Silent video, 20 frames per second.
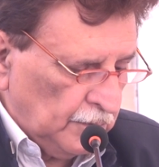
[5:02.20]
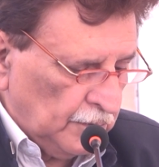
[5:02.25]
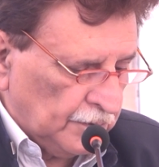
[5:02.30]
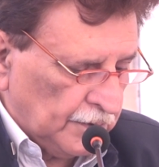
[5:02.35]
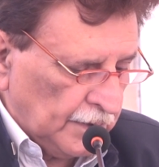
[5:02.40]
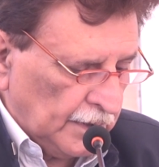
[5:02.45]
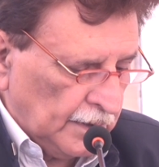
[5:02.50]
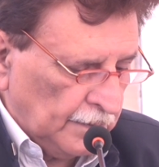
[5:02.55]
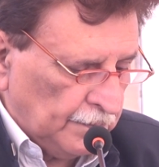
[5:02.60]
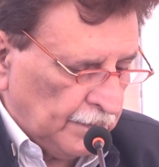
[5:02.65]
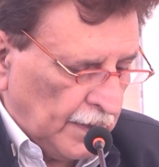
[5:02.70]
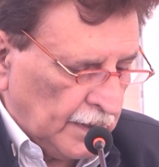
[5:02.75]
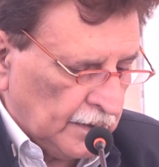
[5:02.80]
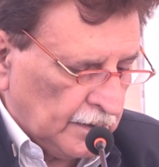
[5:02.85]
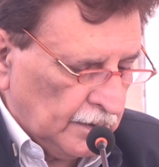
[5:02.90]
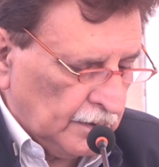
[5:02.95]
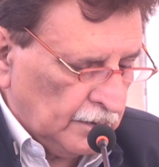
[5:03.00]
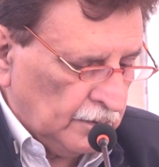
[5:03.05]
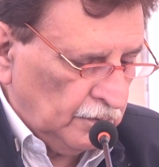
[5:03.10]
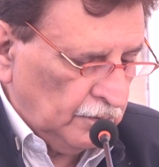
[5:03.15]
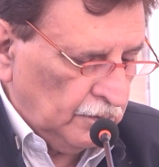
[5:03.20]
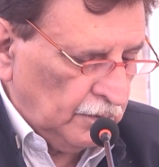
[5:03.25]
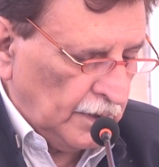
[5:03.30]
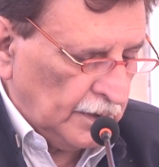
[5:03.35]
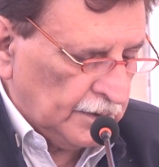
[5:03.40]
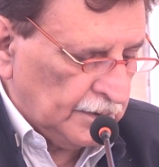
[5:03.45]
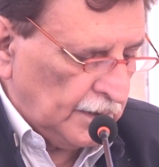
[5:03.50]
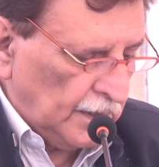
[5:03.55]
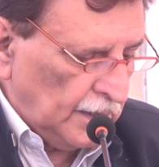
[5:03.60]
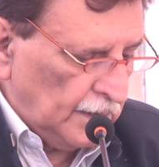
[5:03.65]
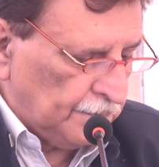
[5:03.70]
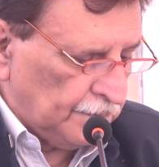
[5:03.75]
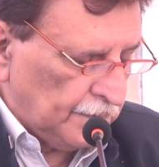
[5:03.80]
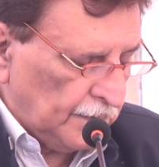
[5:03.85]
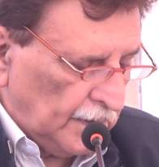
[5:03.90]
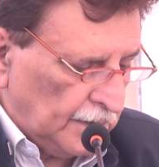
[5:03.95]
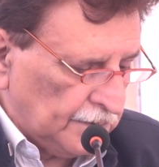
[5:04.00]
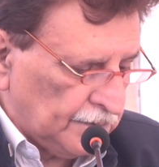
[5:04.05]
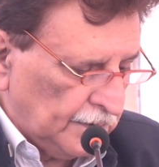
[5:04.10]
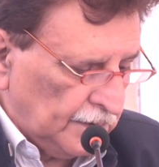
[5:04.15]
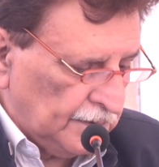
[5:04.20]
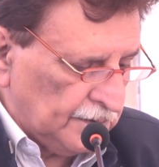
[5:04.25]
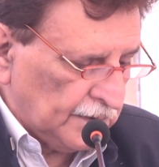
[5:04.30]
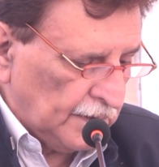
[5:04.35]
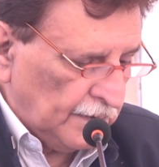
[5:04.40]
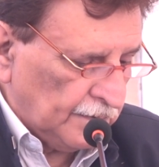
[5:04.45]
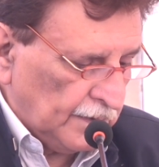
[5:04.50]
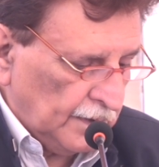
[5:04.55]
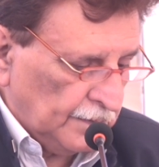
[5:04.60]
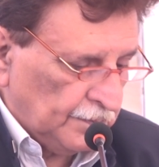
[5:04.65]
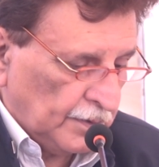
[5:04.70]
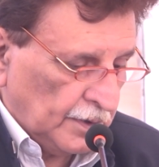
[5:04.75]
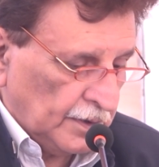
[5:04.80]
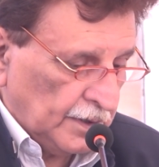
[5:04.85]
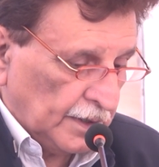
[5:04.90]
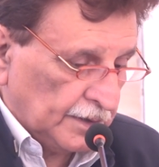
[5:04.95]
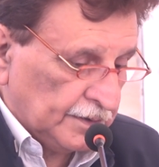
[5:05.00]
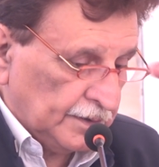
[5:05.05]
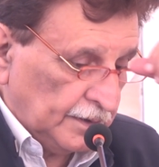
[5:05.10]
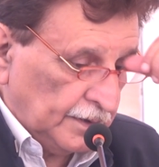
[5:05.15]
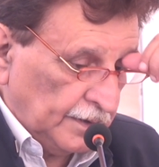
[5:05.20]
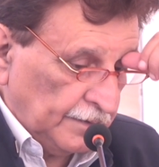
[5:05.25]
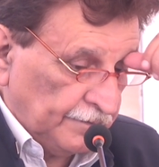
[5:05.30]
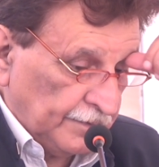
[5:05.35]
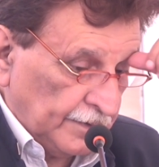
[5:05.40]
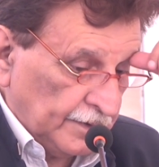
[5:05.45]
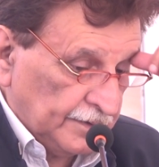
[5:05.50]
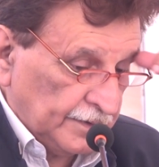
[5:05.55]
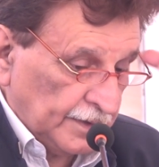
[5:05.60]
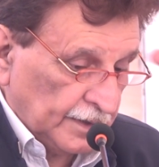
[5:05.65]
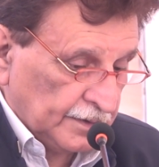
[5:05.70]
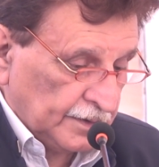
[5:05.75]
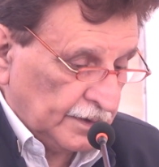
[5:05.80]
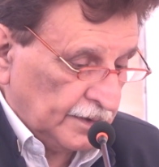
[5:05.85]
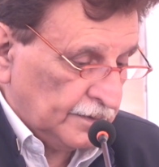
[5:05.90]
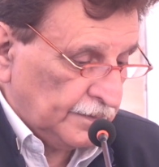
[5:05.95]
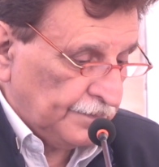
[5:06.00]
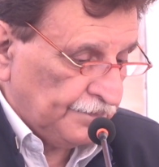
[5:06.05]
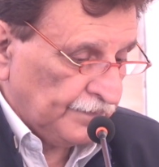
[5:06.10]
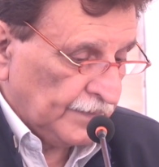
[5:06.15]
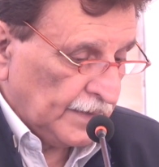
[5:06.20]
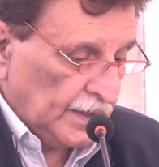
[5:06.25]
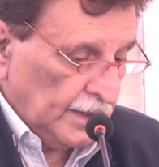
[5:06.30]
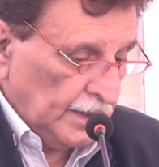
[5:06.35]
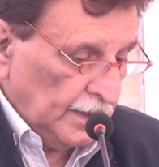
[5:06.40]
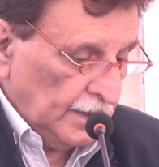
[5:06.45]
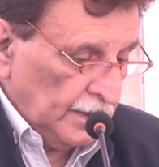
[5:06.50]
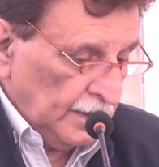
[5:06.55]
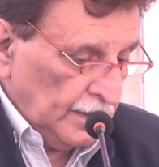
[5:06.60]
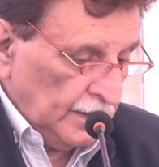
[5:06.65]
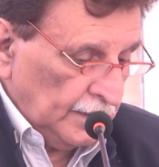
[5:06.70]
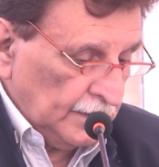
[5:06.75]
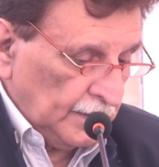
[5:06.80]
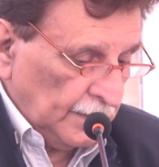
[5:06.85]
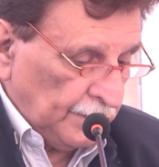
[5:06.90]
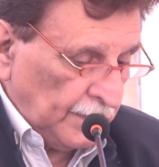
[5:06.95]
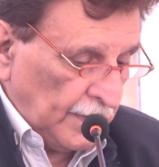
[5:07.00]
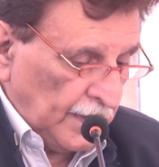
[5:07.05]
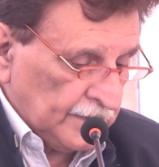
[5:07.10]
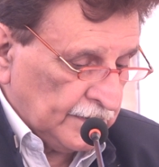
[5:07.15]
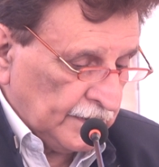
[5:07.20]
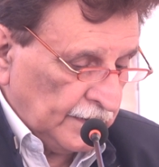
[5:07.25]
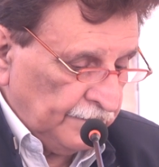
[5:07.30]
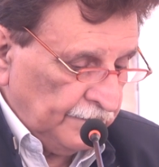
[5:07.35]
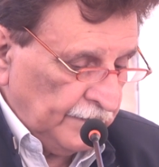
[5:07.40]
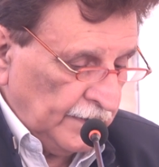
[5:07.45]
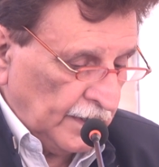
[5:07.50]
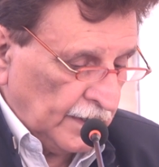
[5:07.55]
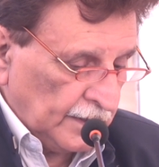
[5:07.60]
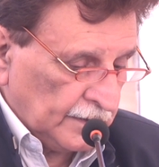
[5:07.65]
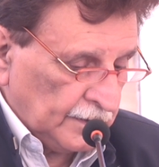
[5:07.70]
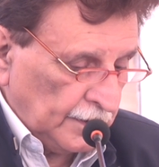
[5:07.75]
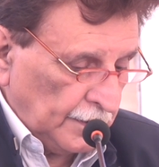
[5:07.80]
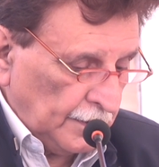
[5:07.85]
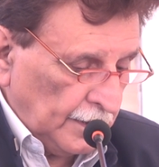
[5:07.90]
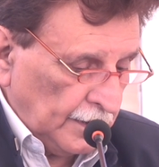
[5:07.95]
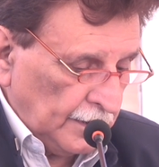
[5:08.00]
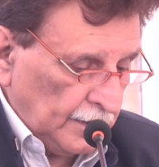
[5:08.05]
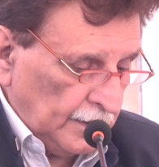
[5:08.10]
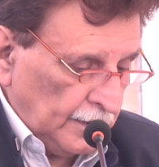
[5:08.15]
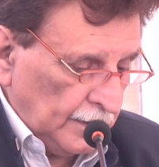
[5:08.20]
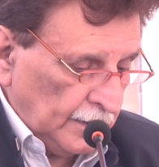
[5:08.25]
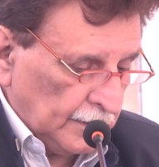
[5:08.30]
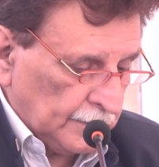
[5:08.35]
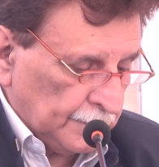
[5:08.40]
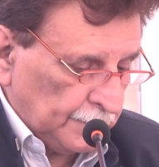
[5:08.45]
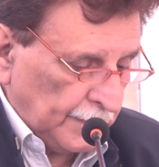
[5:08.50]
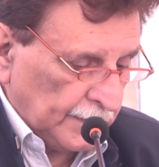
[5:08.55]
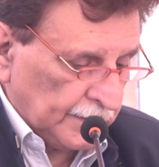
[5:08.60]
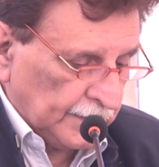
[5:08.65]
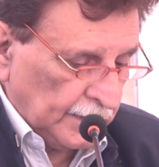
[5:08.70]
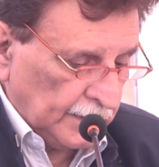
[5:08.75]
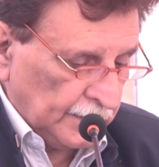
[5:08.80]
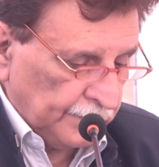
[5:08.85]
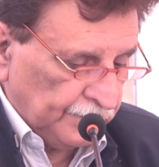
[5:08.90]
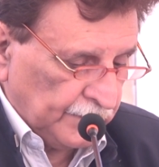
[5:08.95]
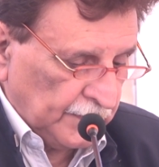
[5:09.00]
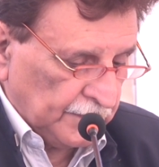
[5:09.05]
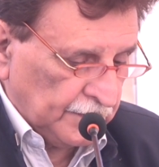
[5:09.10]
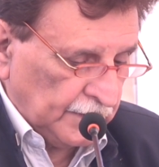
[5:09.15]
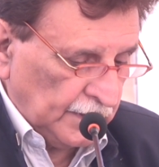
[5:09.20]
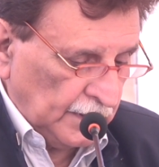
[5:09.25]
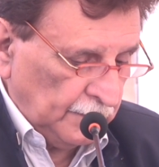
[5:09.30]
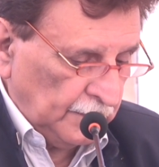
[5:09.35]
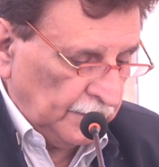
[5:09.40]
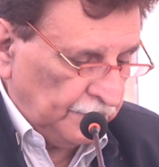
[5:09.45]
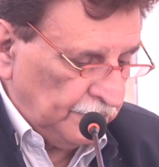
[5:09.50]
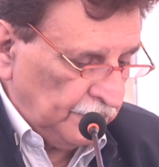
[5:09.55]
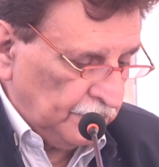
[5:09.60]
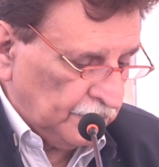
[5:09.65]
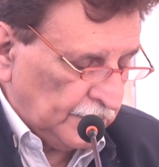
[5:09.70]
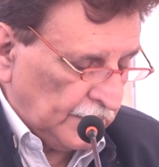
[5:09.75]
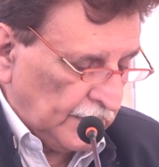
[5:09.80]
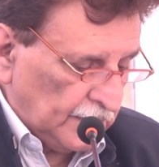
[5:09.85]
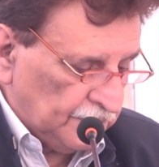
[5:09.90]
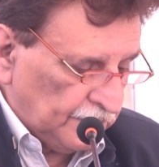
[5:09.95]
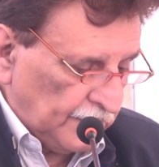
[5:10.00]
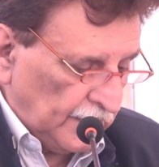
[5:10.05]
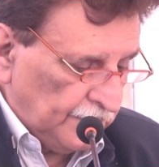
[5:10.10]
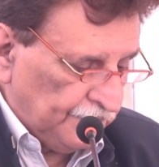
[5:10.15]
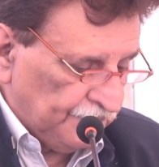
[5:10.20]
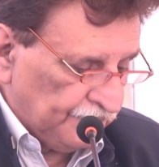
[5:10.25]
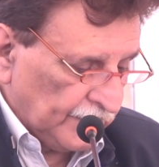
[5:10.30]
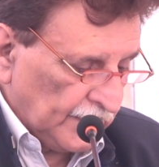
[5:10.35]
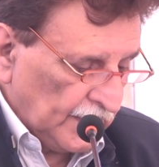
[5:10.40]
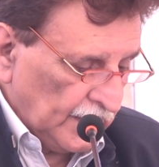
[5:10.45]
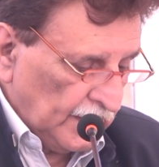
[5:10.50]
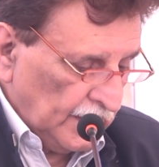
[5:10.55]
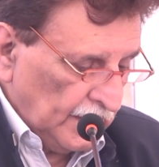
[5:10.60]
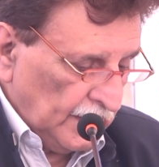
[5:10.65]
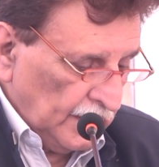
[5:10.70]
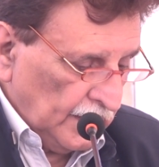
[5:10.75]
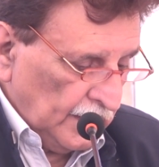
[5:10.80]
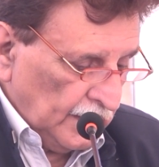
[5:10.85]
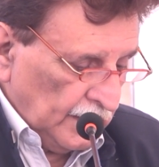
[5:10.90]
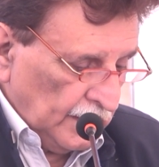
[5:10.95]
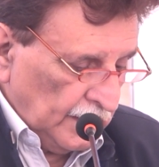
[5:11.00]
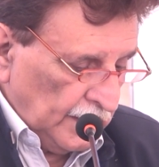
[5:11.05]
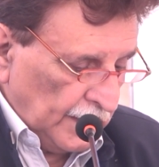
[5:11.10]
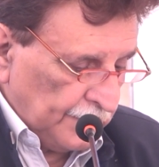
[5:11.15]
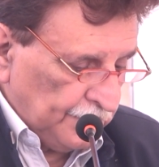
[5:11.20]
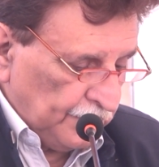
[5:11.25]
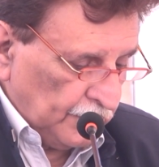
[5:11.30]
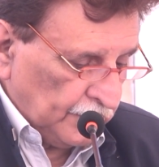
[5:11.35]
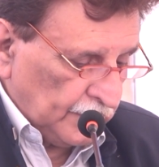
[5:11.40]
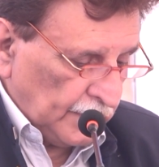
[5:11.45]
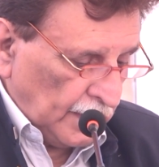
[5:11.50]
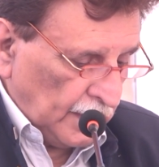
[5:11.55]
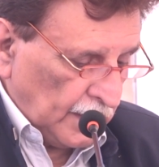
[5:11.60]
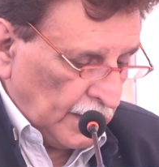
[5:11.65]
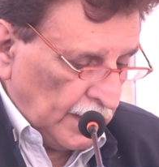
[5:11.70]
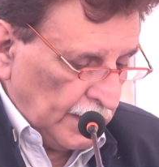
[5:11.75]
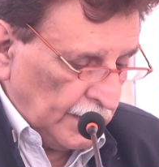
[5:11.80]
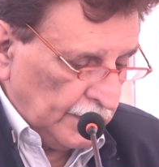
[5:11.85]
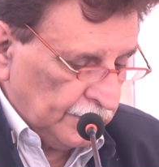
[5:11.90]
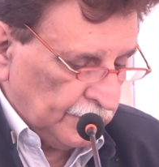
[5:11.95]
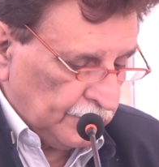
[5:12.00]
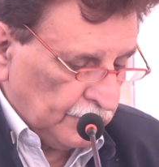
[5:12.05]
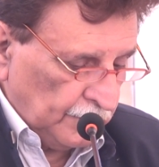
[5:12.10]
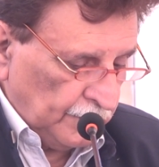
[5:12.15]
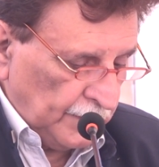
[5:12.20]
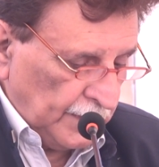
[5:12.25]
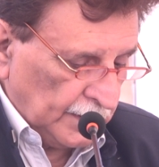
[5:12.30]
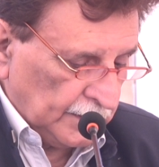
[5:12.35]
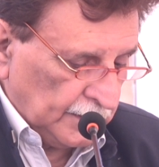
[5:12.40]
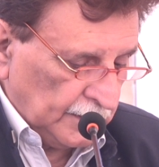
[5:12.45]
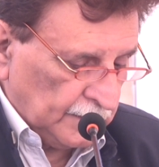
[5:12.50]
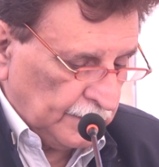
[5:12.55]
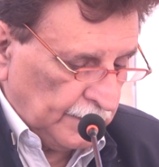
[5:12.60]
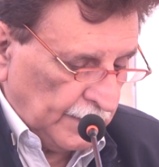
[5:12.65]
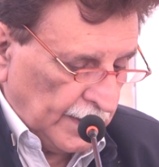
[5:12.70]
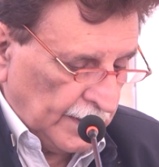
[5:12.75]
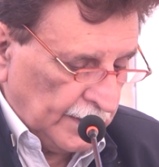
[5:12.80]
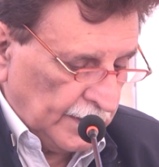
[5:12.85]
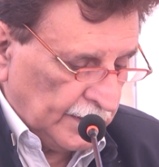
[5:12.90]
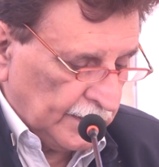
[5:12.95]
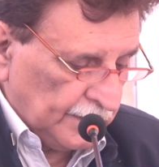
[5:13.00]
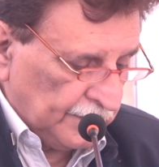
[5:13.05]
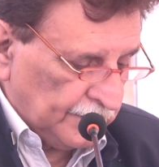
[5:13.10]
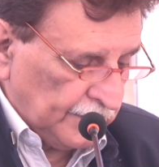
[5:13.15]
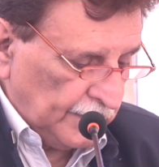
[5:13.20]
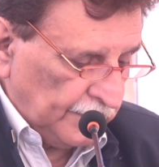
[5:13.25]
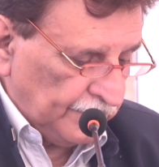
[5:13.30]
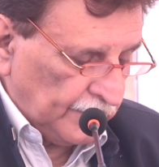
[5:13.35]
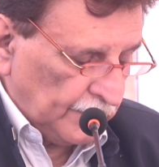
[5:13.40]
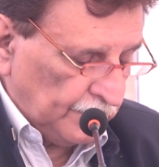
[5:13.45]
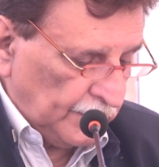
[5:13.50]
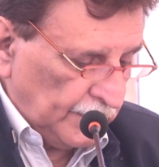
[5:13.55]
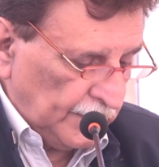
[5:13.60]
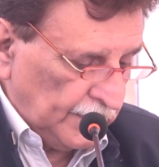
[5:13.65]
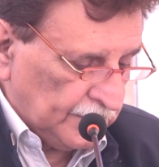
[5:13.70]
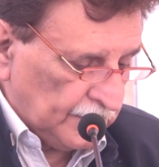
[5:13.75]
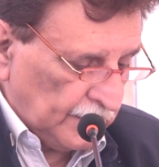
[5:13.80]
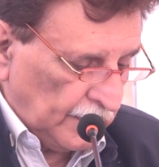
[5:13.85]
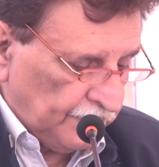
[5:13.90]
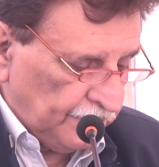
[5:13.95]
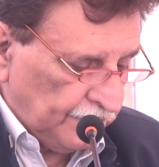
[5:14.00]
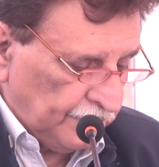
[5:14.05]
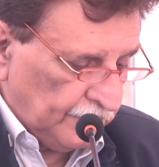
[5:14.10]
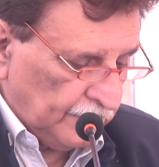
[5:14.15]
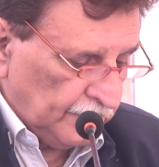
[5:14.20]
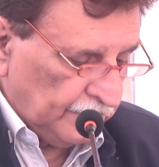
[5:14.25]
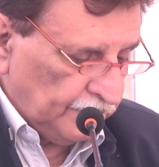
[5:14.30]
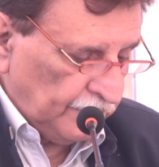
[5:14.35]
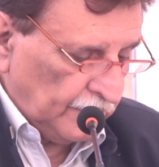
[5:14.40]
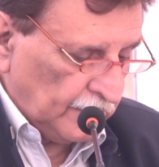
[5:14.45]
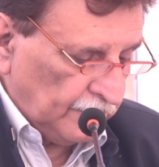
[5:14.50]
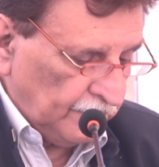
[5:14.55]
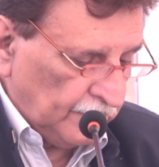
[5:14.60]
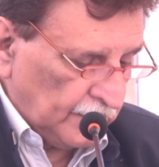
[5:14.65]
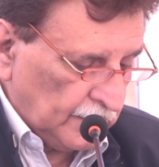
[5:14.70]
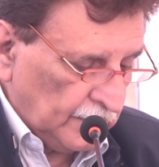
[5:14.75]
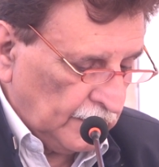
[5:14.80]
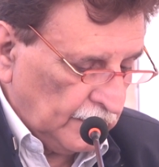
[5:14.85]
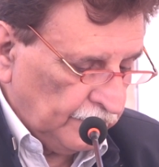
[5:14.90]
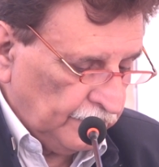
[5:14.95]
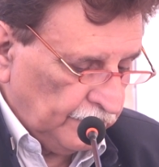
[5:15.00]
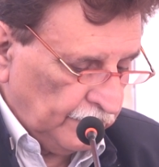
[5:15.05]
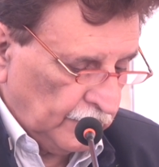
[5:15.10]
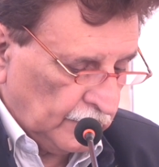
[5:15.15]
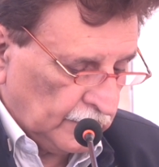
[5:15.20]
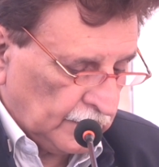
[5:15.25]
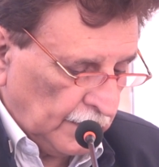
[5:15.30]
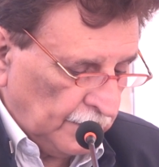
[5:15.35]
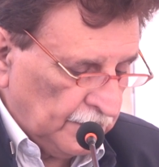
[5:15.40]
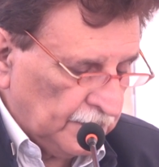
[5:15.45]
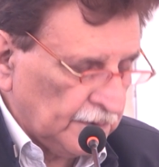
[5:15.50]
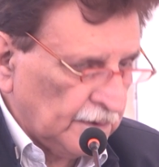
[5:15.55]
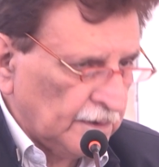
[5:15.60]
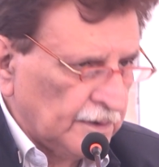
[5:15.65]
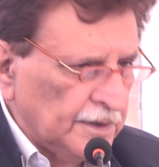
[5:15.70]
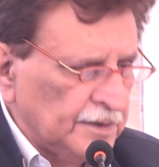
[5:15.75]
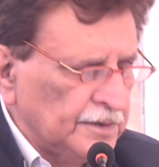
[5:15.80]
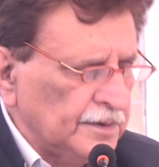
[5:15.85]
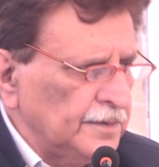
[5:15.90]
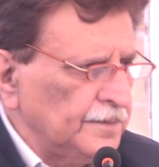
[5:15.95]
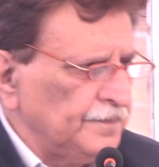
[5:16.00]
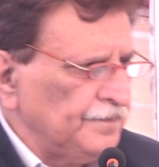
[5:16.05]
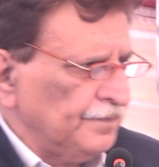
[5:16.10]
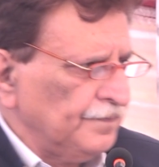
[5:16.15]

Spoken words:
humanitarian partner who has helped us in several projects in different sectors in the past, and we are expecting the same in future as well. Let's put our hands to make this planet a safer place for our forthcoming generation.